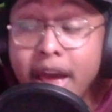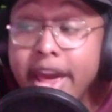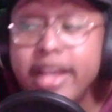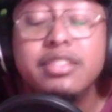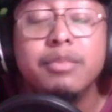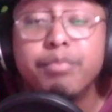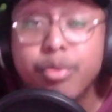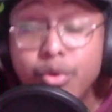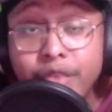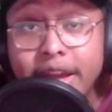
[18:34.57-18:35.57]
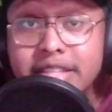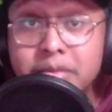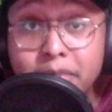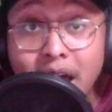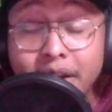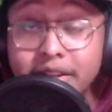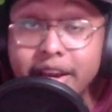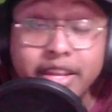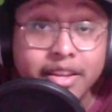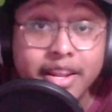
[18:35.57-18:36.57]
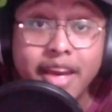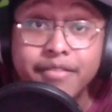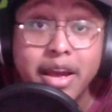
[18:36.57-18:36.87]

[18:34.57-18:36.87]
He's improving as a blocker. Now he did have